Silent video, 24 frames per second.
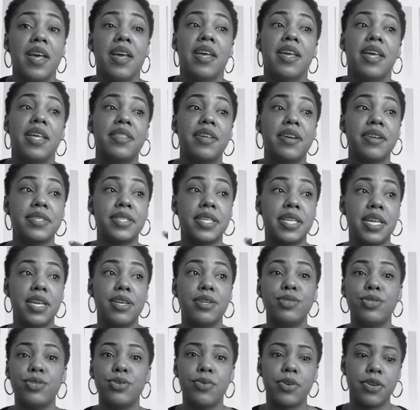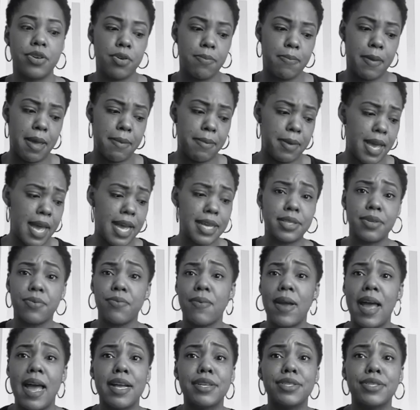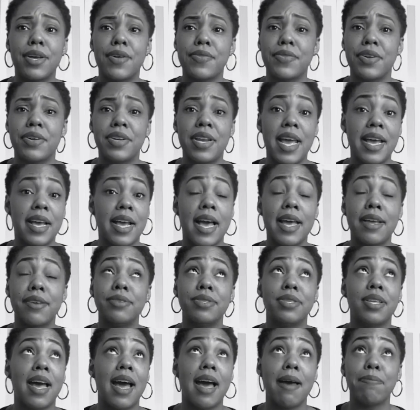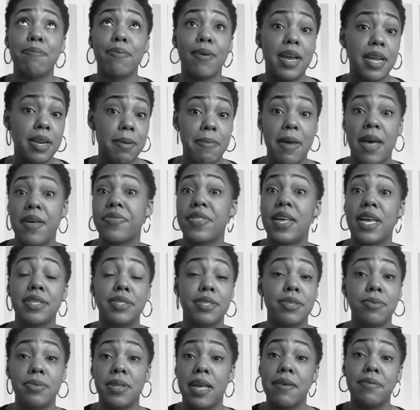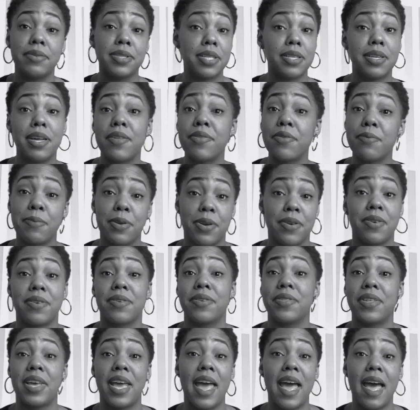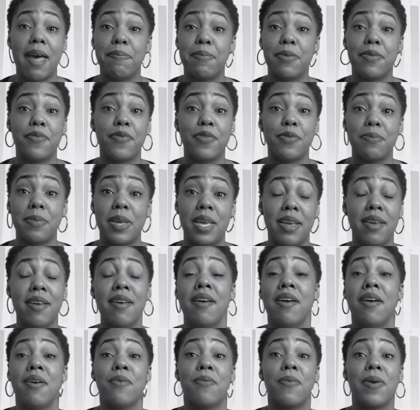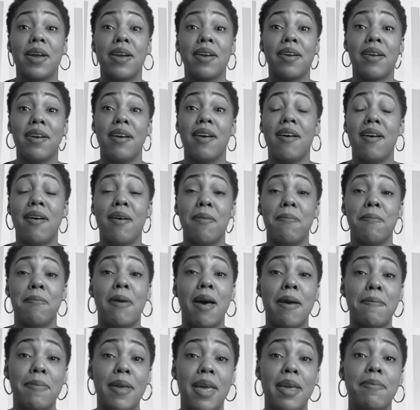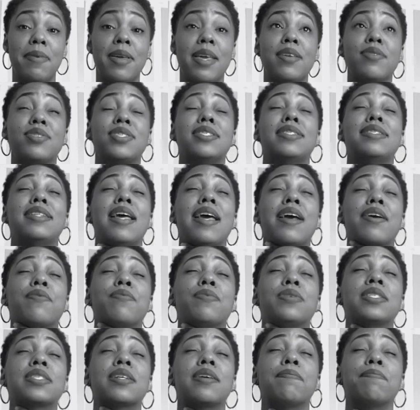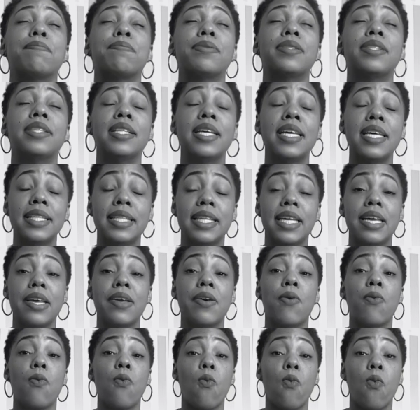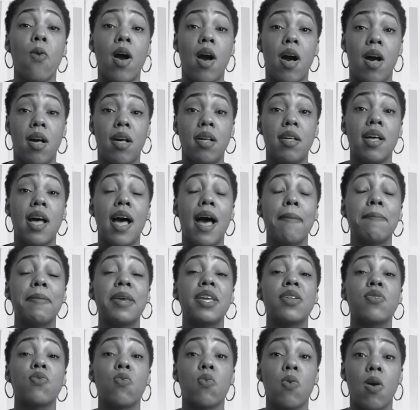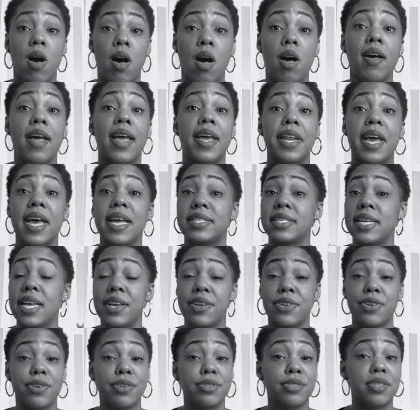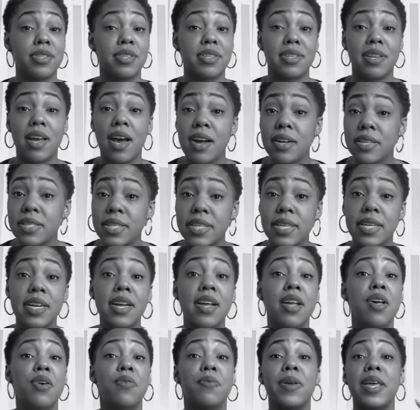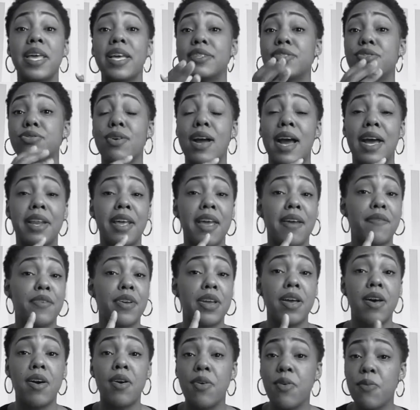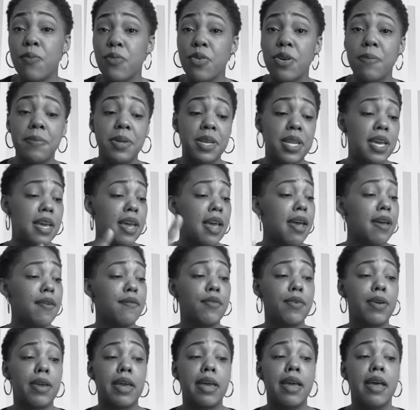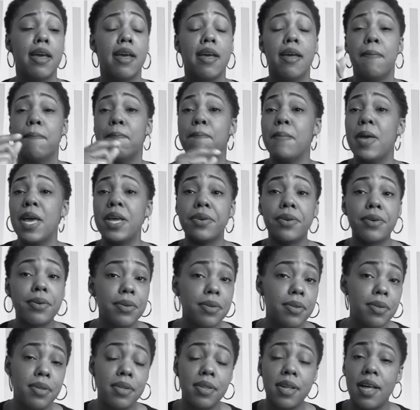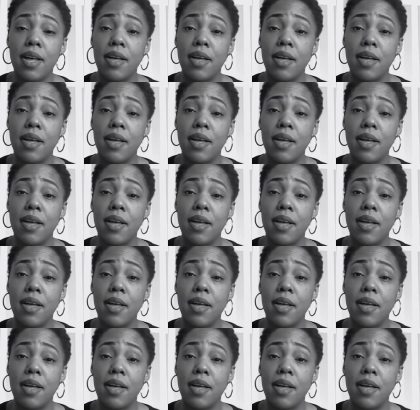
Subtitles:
there's an issue or your baby has a rash on their neck. I prayed about that too. That was another miracle that happened for me, where my baby's neck was completely raw. I mean, raw. And I had taken her to the doctor. We had tried every home remedy, every medical